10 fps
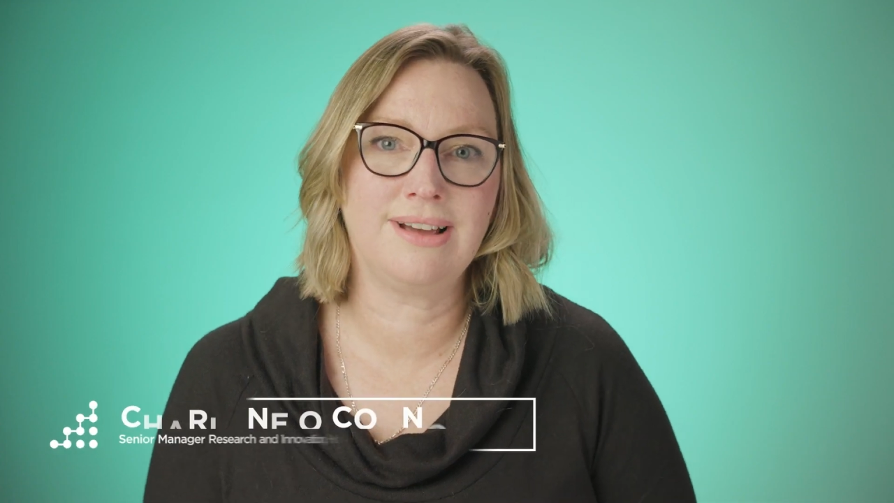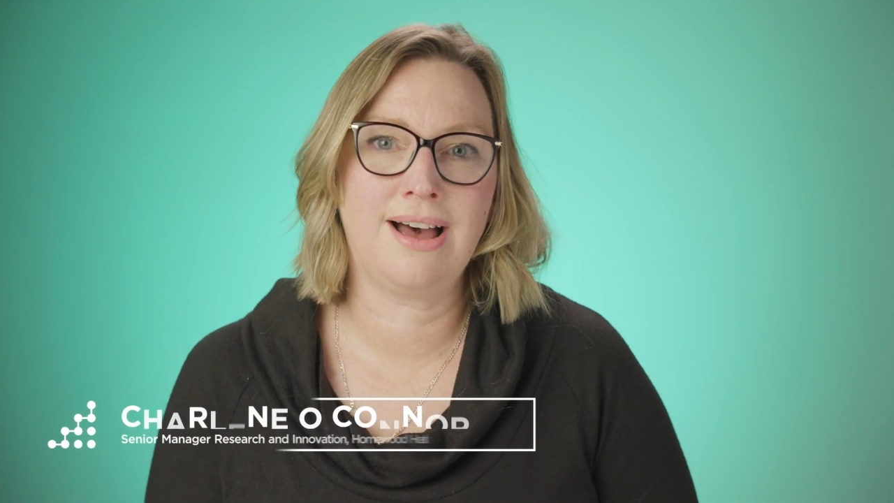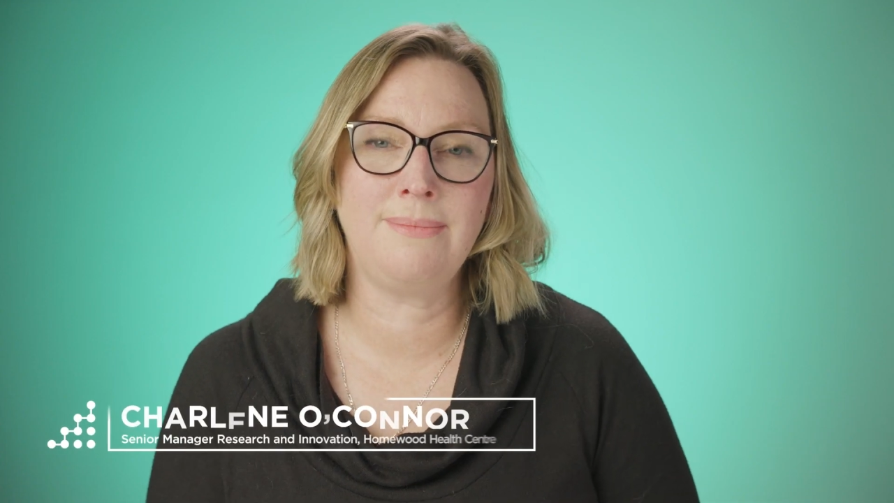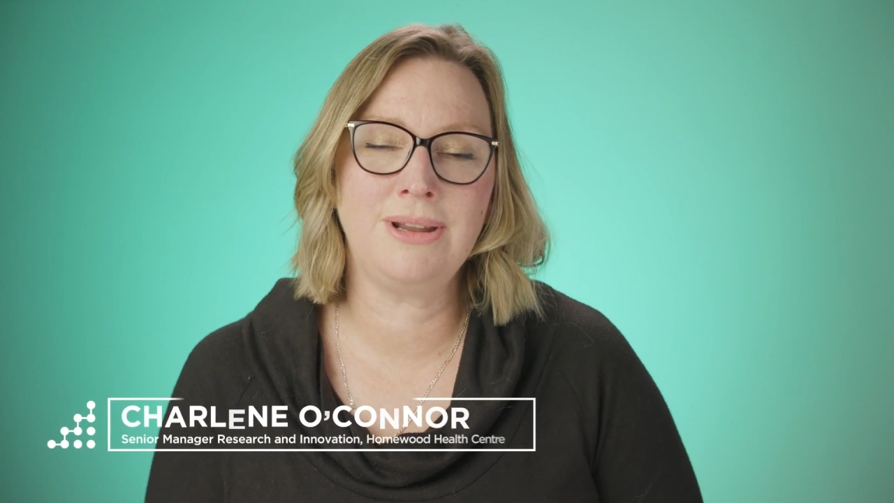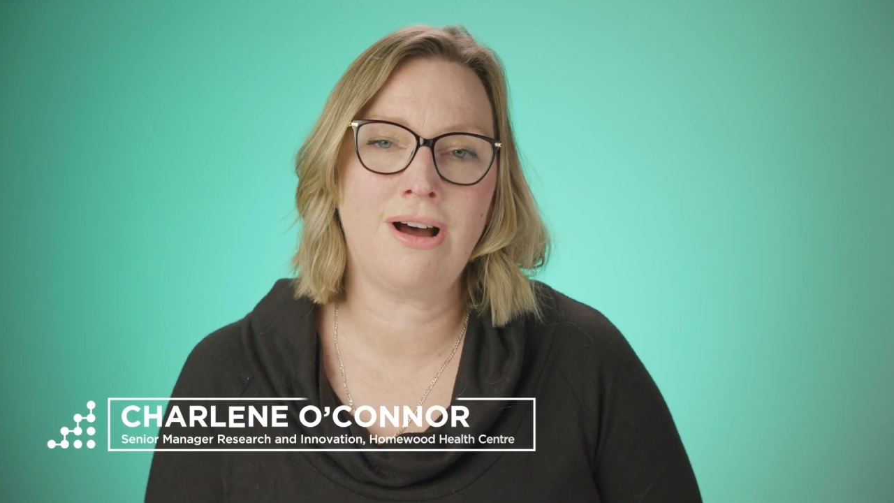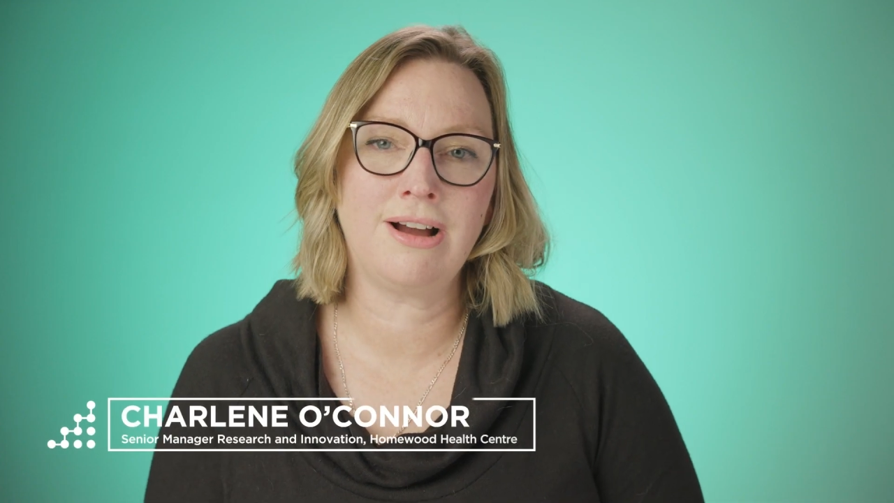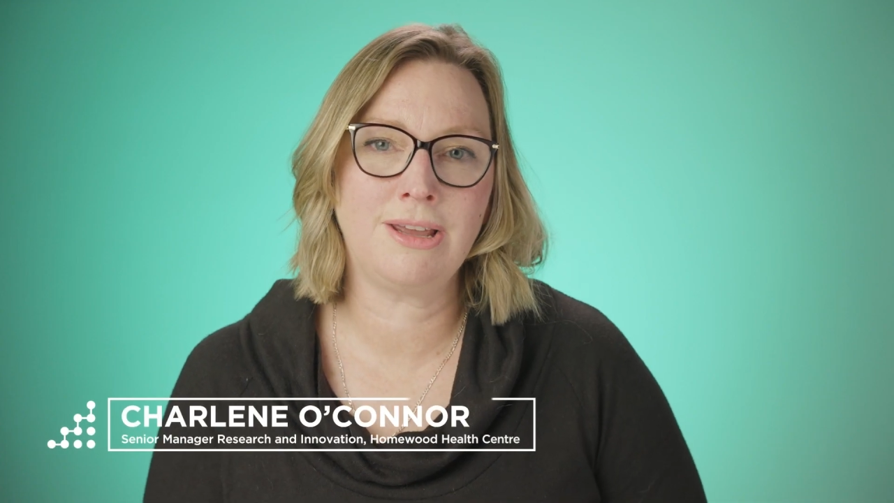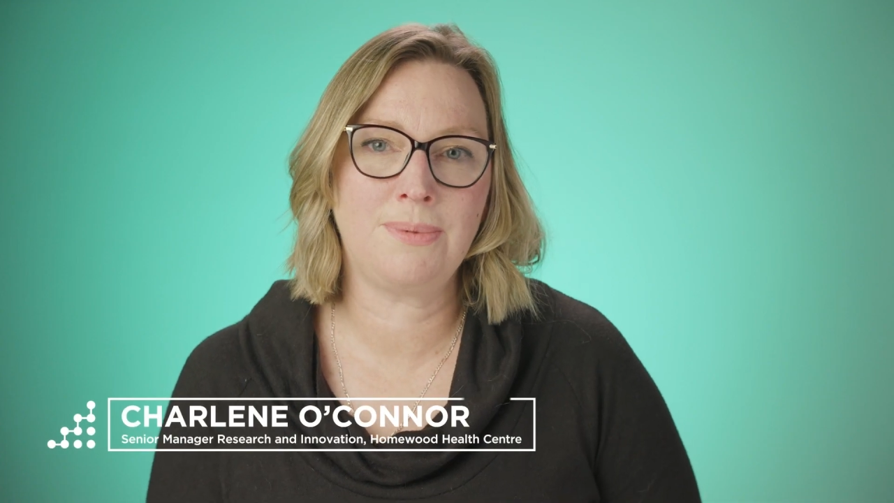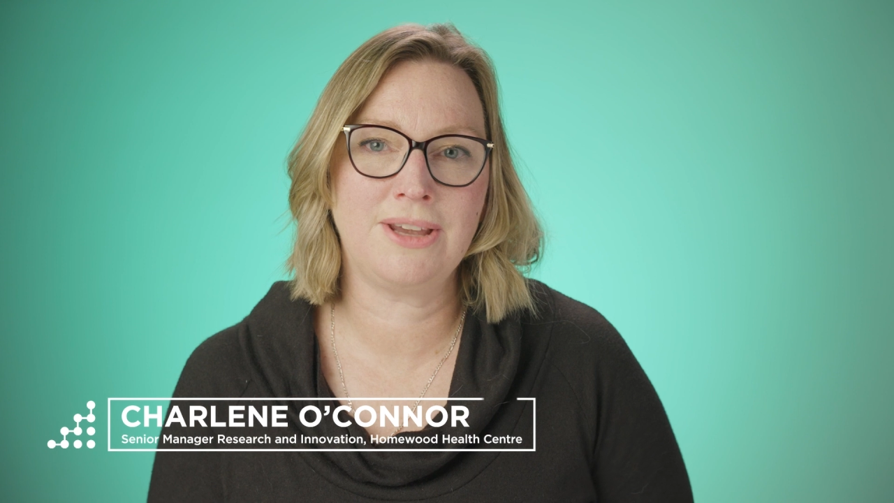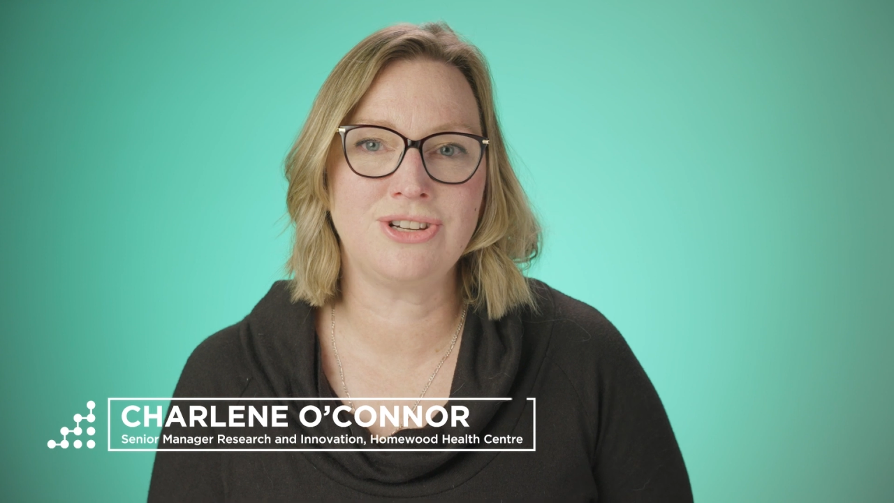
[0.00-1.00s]
I'm an
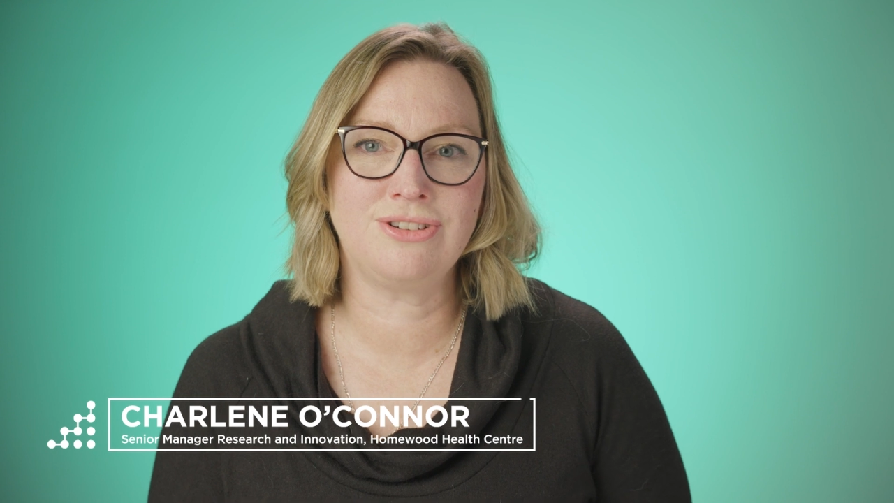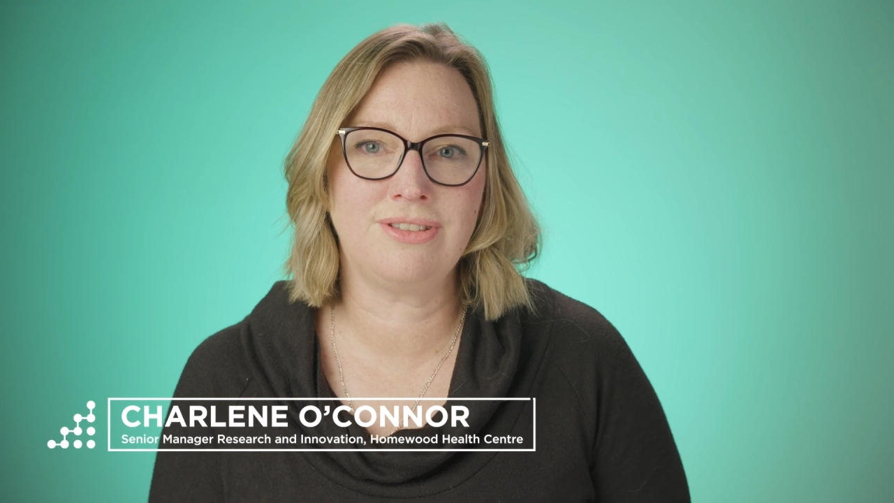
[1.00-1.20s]
occupational